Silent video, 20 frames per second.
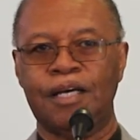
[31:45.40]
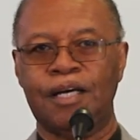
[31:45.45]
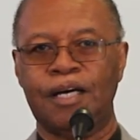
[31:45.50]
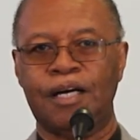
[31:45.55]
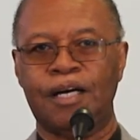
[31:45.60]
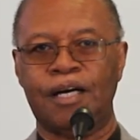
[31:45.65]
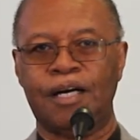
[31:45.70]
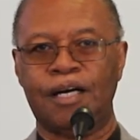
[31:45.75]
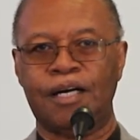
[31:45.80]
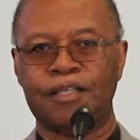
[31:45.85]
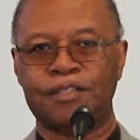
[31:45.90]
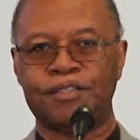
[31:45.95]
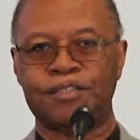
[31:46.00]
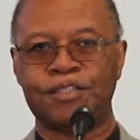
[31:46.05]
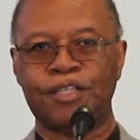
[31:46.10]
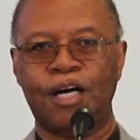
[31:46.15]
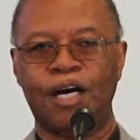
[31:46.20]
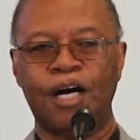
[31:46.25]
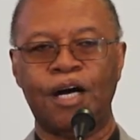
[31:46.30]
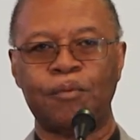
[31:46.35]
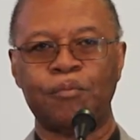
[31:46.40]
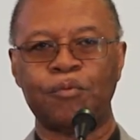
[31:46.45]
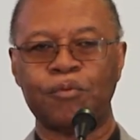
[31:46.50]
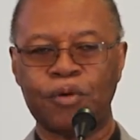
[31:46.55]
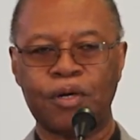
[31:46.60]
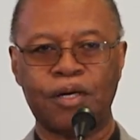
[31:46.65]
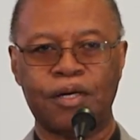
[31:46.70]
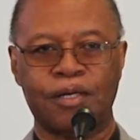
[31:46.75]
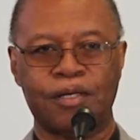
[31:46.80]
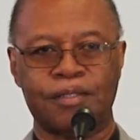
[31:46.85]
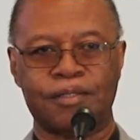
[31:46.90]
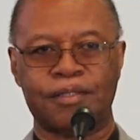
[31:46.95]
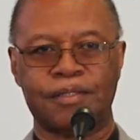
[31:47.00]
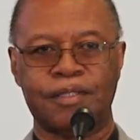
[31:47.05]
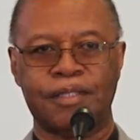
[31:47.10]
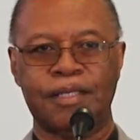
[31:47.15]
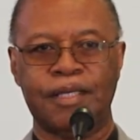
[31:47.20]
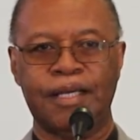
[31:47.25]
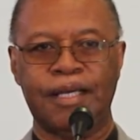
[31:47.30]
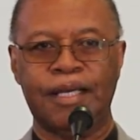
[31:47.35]
uh, job was,
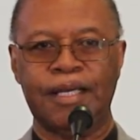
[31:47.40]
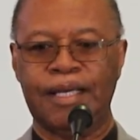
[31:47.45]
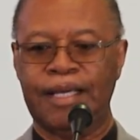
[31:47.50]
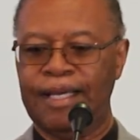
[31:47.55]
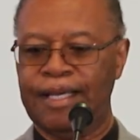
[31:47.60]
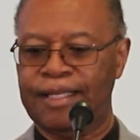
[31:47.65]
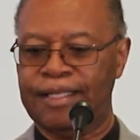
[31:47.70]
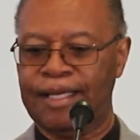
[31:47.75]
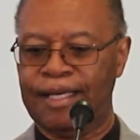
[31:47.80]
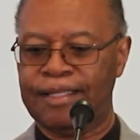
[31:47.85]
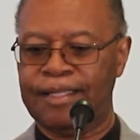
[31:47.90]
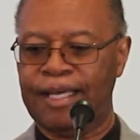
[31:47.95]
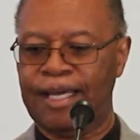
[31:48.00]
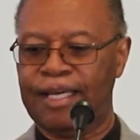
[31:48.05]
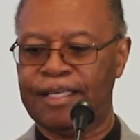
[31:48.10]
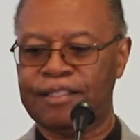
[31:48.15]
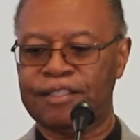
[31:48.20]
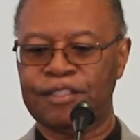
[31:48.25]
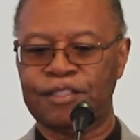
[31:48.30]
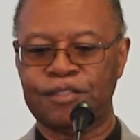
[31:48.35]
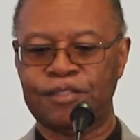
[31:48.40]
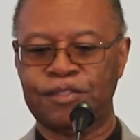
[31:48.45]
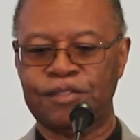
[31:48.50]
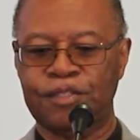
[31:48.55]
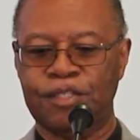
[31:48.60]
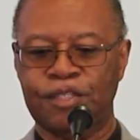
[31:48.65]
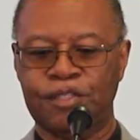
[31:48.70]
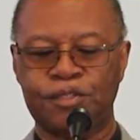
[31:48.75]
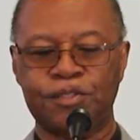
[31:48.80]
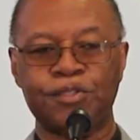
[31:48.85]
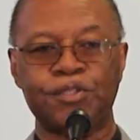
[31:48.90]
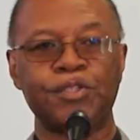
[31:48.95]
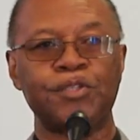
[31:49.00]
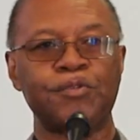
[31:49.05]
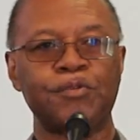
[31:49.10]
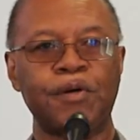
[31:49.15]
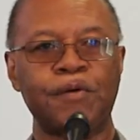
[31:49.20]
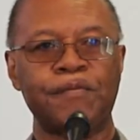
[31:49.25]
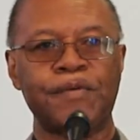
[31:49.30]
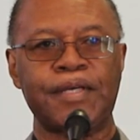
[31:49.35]
and that that's to do
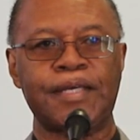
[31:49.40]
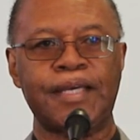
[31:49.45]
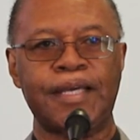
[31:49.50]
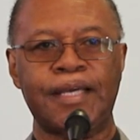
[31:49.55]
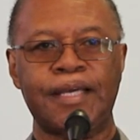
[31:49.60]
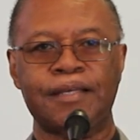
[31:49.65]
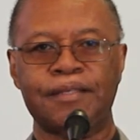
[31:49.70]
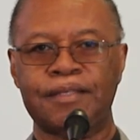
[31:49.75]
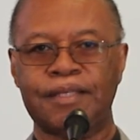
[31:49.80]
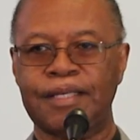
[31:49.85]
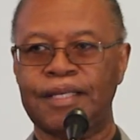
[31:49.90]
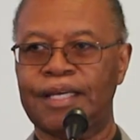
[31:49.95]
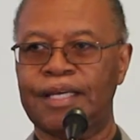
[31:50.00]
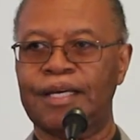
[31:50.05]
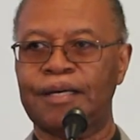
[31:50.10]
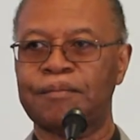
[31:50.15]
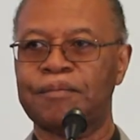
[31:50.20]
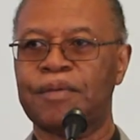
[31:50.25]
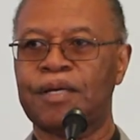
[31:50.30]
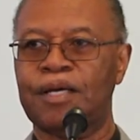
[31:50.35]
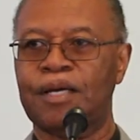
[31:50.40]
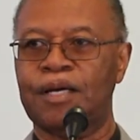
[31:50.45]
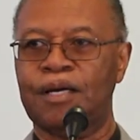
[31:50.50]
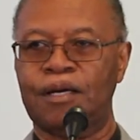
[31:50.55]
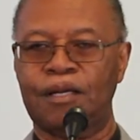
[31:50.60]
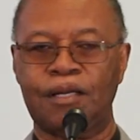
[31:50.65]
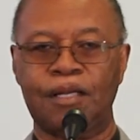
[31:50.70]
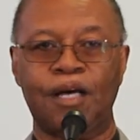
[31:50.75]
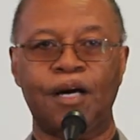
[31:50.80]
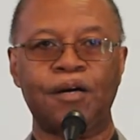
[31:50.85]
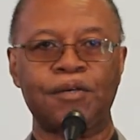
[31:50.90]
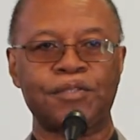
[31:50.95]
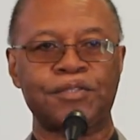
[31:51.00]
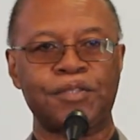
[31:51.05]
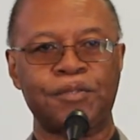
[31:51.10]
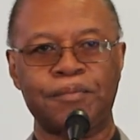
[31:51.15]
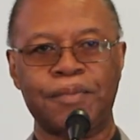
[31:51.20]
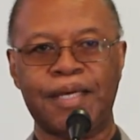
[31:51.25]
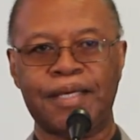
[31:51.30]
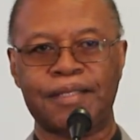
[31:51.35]
what we can to help lost
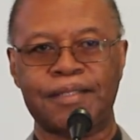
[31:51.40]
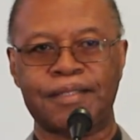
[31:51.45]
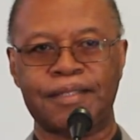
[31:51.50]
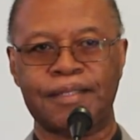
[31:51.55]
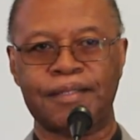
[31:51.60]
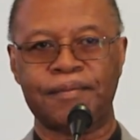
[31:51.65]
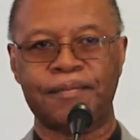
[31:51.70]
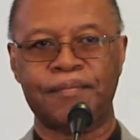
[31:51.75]
humanity.